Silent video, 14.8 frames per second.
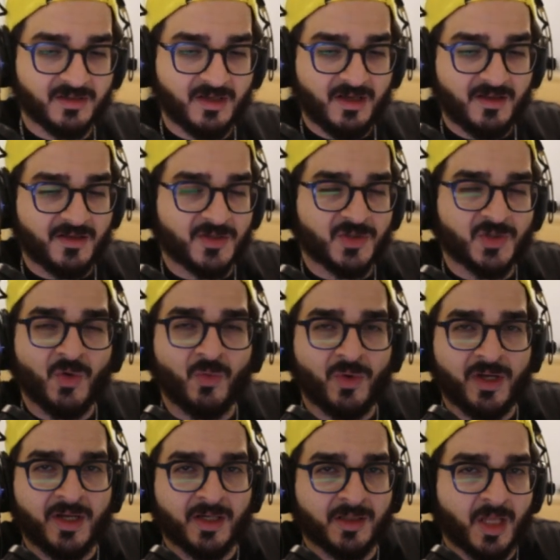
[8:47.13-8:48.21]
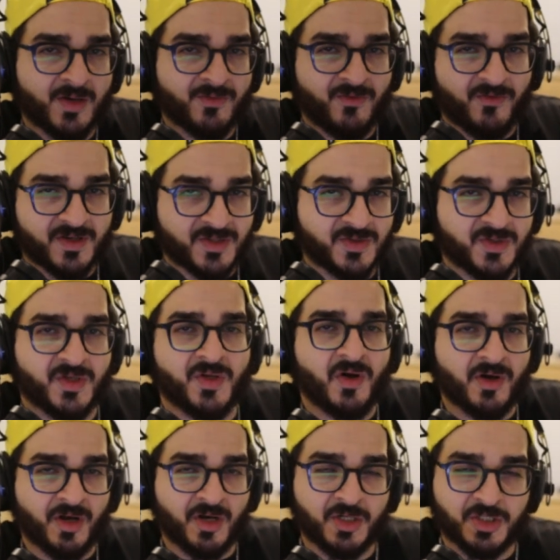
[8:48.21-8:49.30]
There's no way a lot of investors are not going to
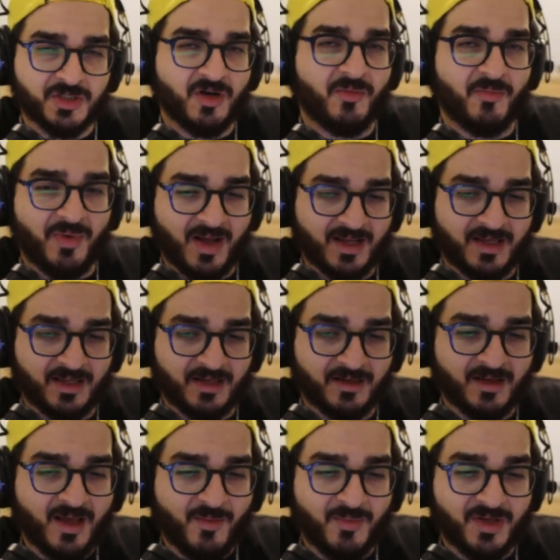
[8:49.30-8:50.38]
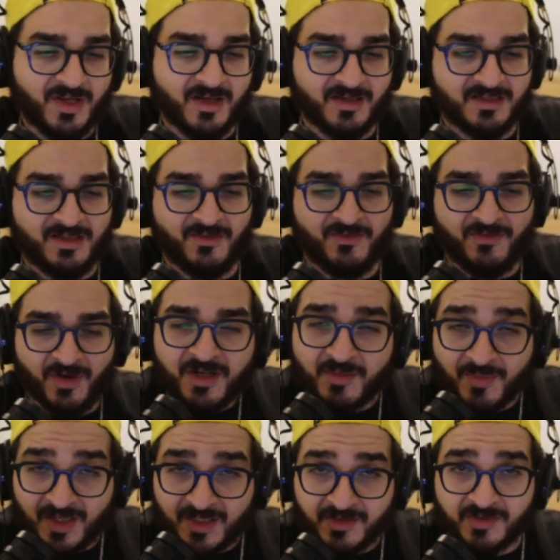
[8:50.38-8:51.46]
just come back in, because the
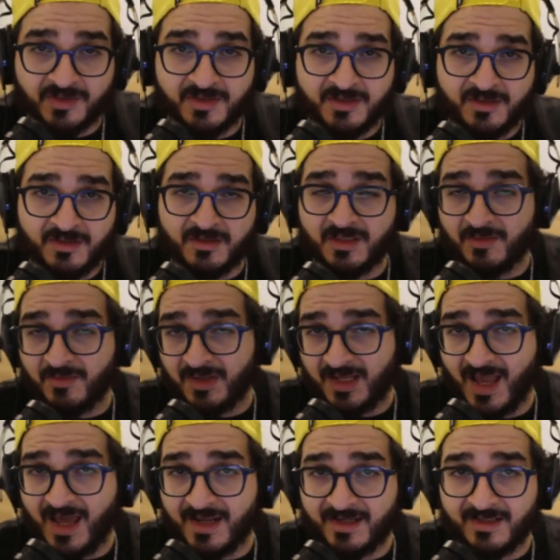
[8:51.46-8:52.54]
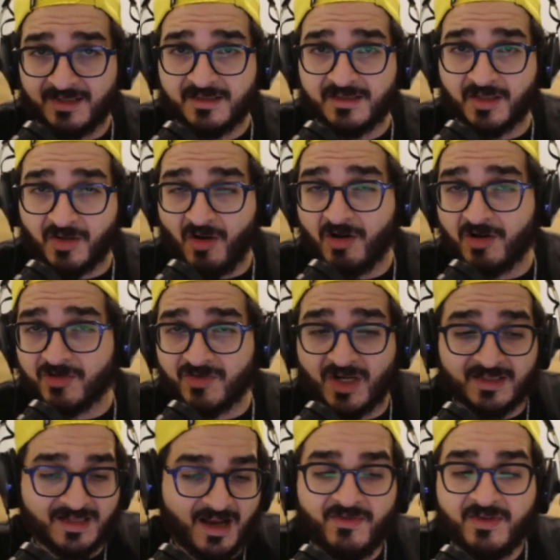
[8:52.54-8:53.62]
fundamentals, the mechanics, the contracts,
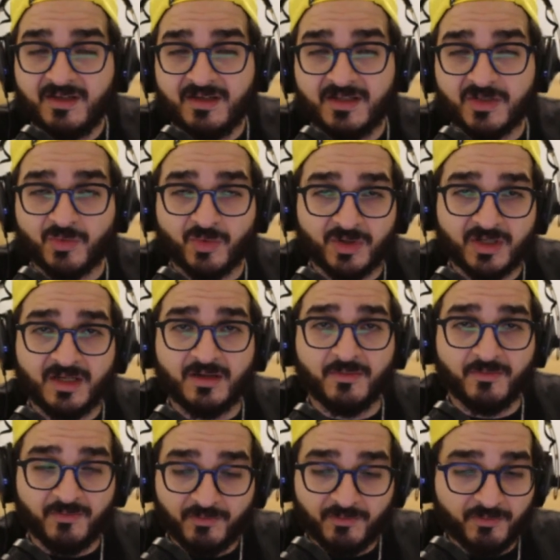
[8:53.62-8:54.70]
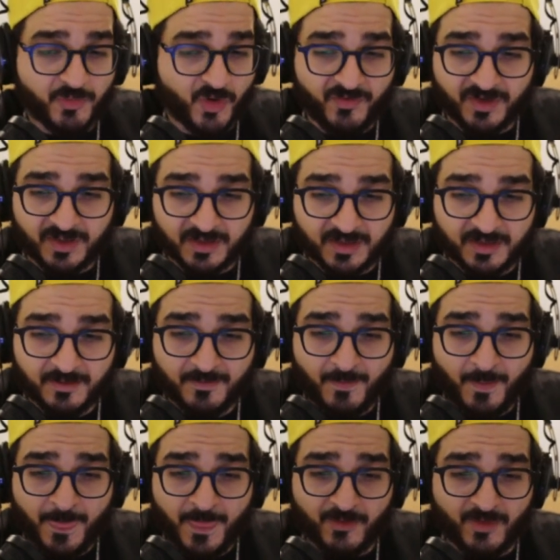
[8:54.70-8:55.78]
everything is working perfectly,
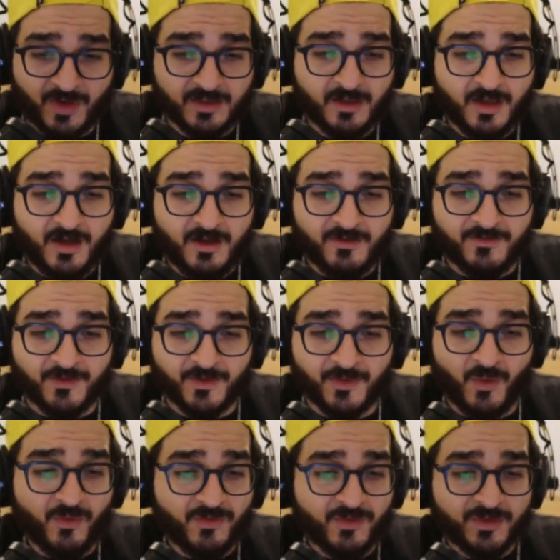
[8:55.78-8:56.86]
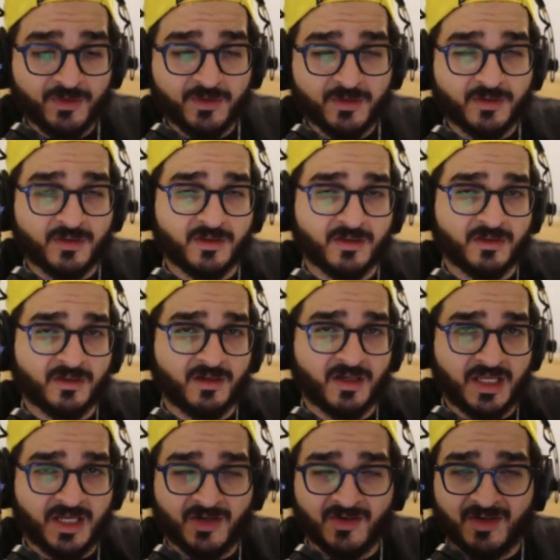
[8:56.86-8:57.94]
right? For over uh, a year
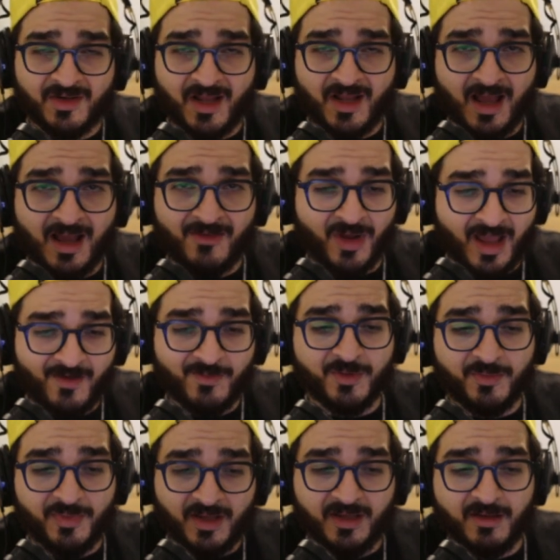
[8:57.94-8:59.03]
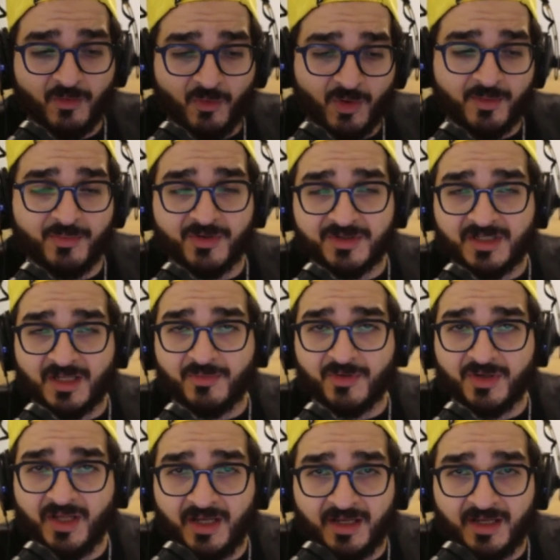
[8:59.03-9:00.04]
and a half, we have been paying one percent per day.